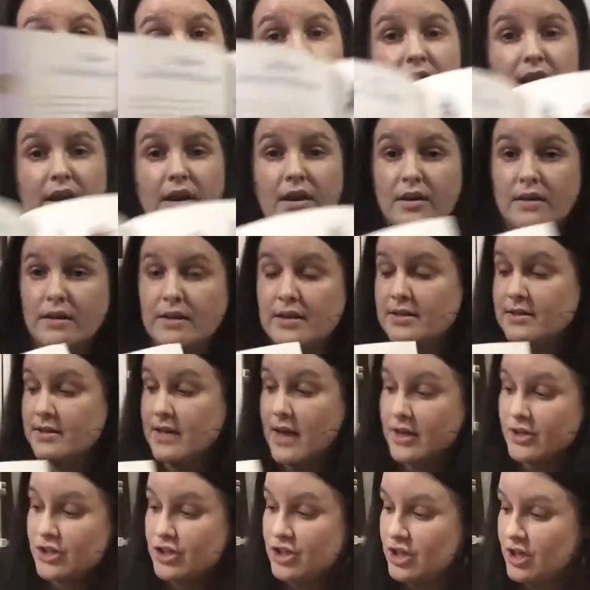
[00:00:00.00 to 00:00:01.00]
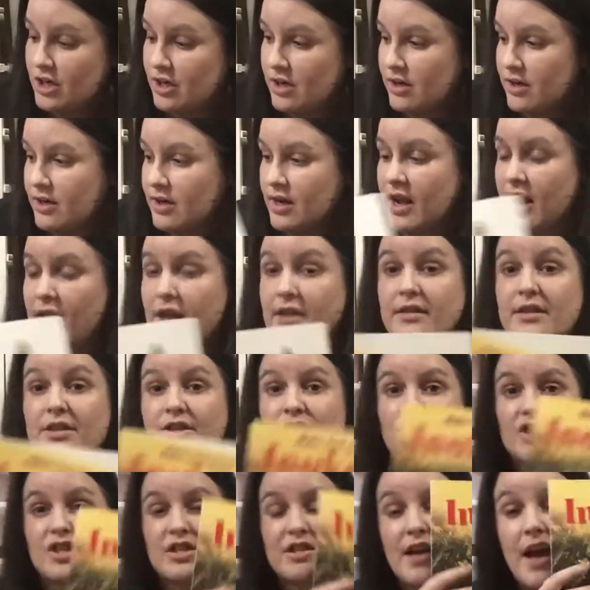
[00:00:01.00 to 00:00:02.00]
Canada this last year, and
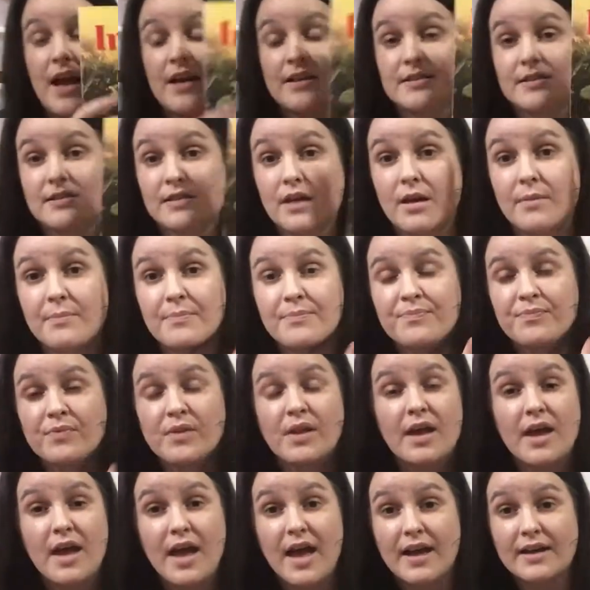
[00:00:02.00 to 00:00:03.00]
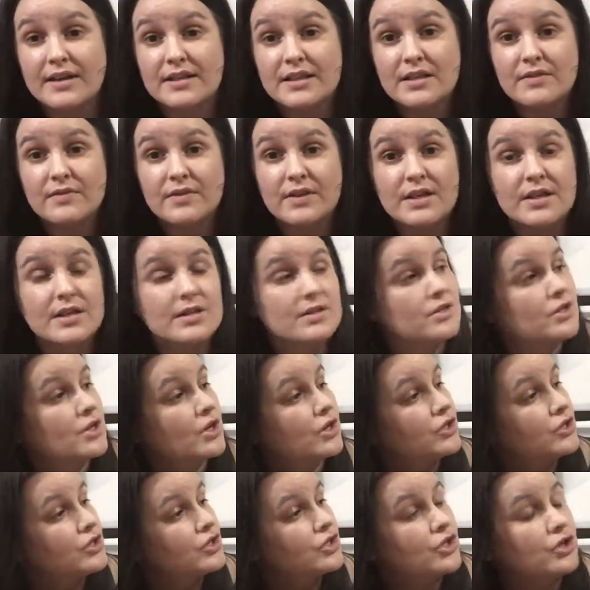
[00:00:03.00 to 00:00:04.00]
this just has some activities
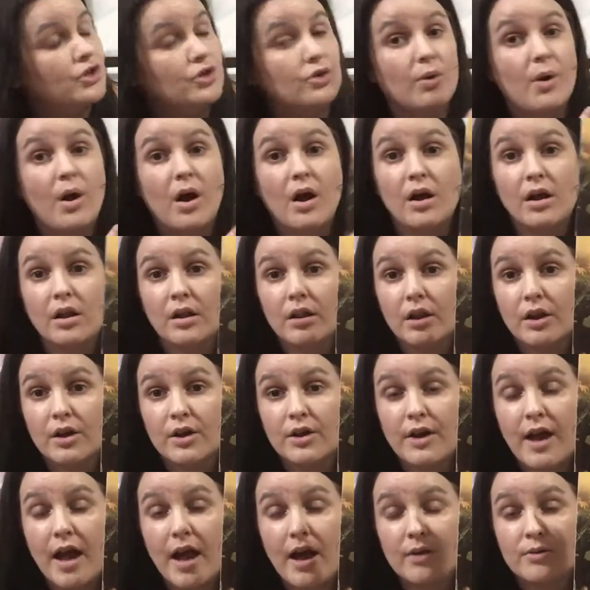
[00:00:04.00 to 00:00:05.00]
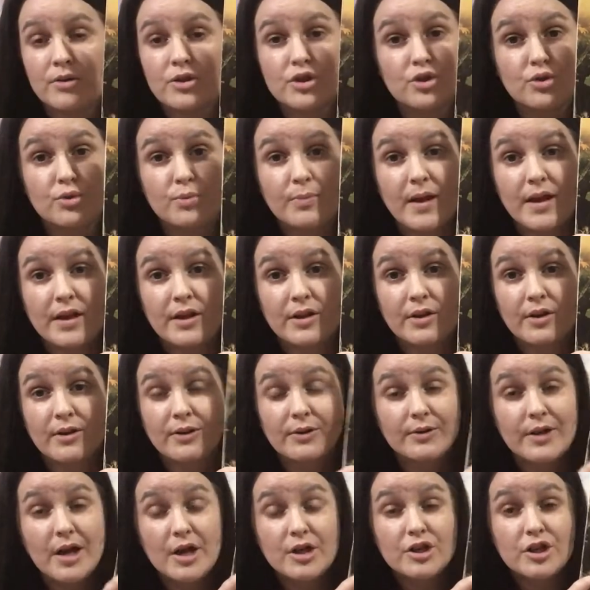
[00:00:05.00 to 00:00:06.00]
to learn how to make your
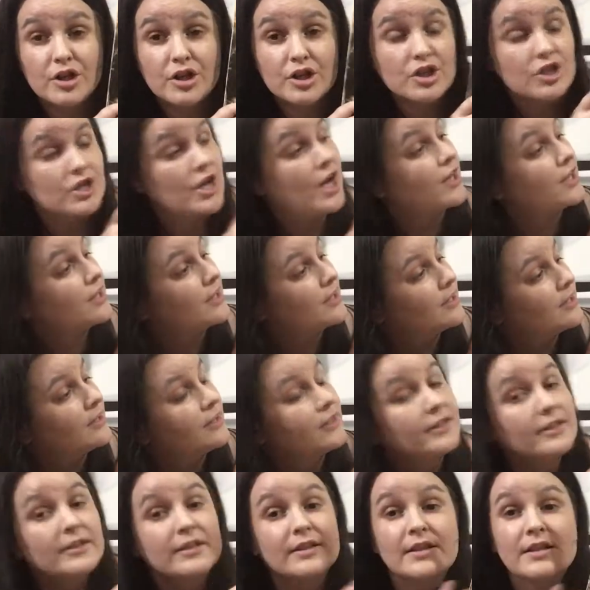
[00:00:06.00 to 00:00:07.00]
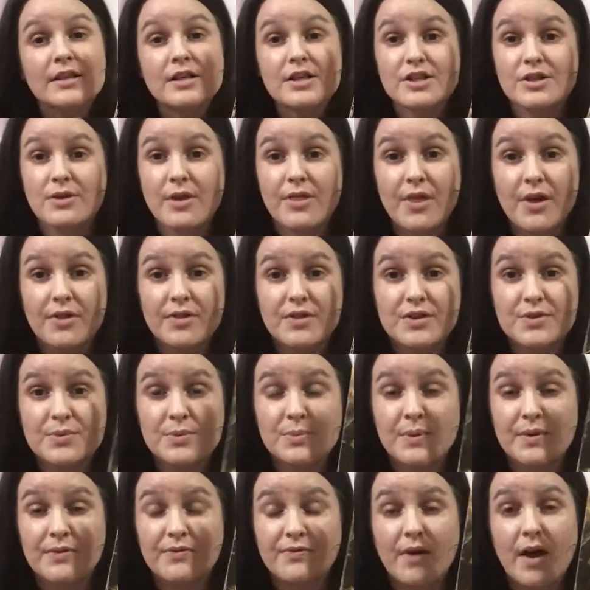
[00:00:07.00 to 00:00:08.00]
own Inukshuk. So I thought this
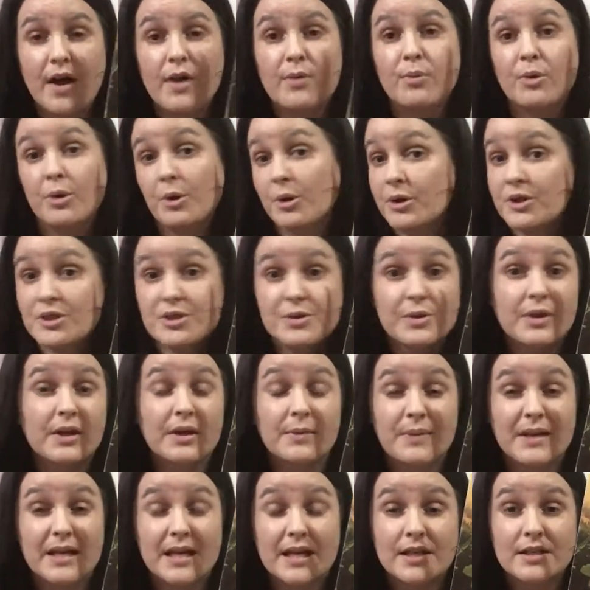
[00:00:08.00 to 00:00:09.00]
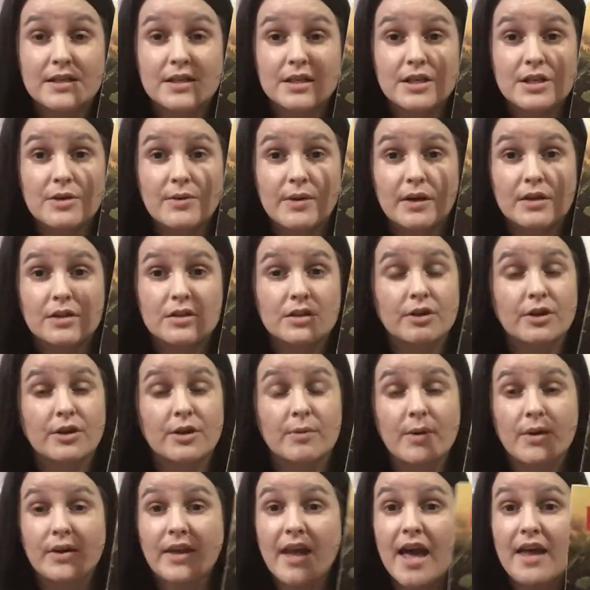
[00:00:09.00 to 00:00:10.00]
would be fun. We're going to be continuing to learn
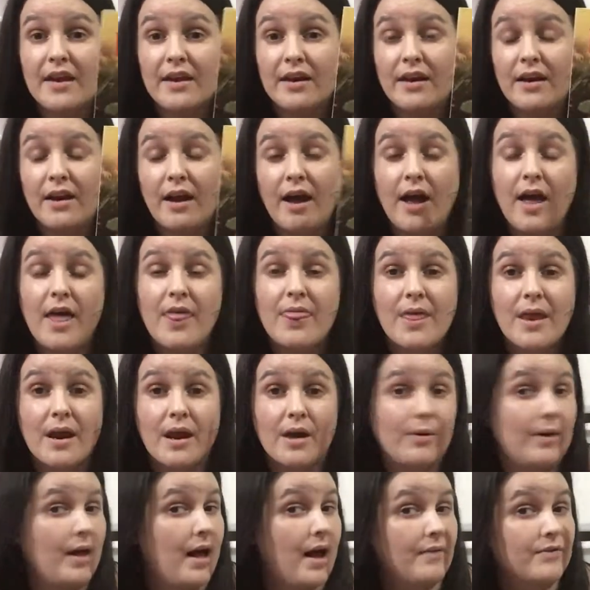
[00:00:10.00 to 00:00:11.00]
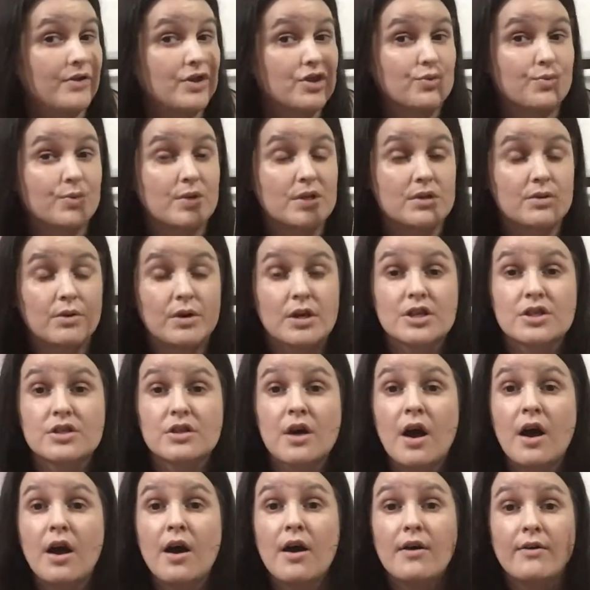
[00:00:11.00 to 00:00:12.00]
about Canada, and then I will have this resource
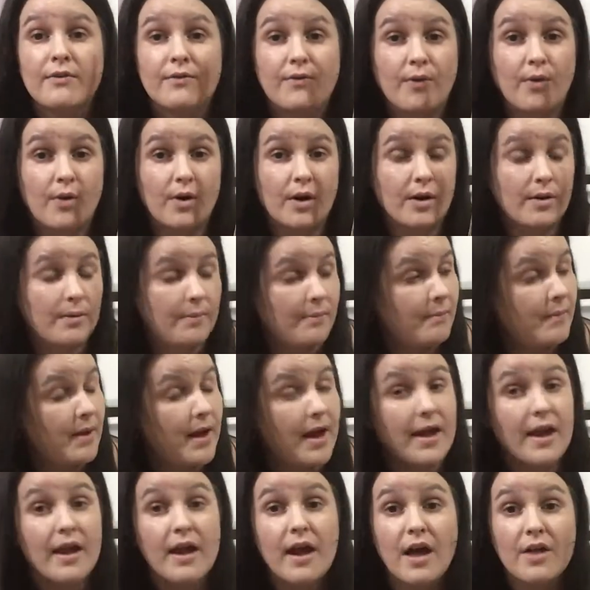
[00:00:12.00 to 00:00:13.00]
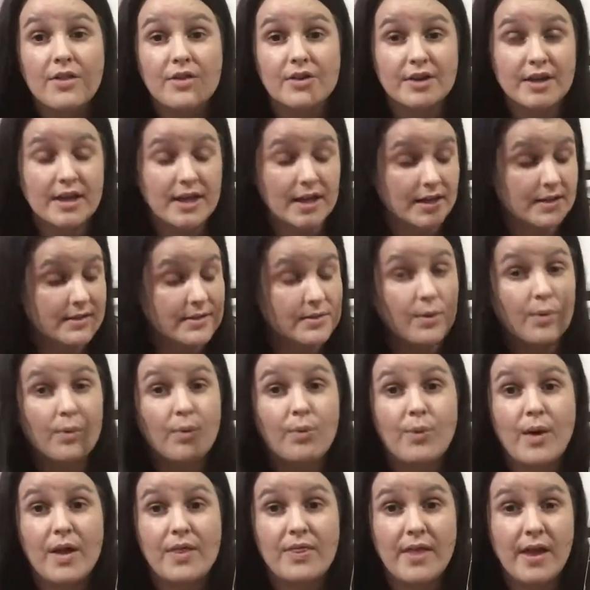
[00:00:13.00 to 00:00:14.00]
for my other kids
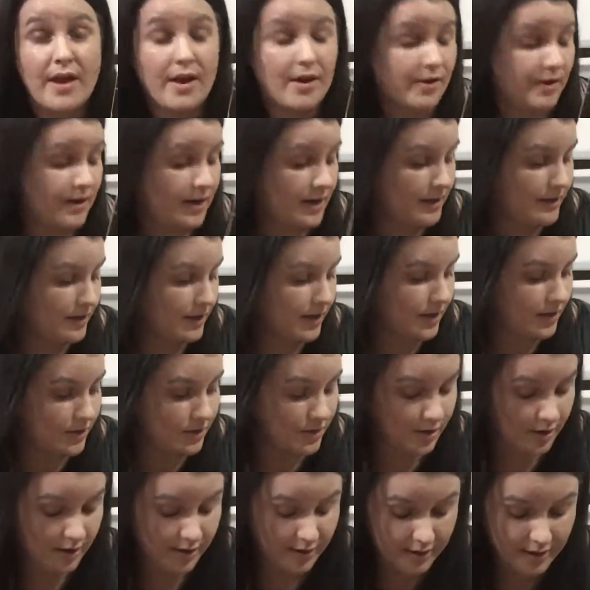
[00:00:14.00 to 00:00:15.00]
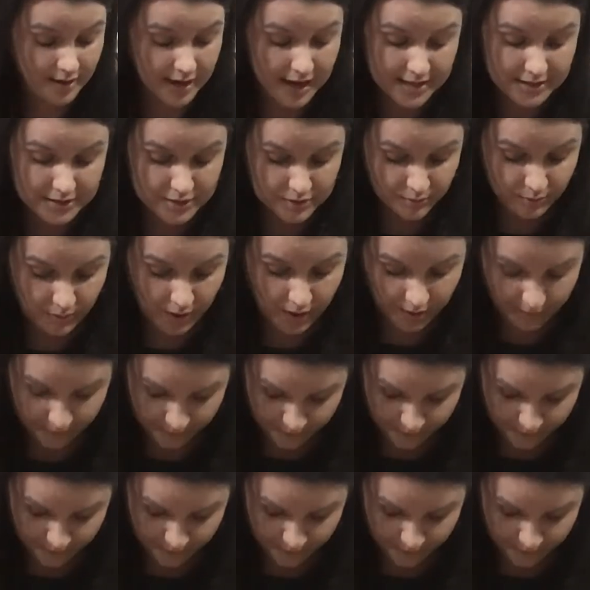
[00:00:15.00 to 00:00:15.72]
when they are in kindergarten as well.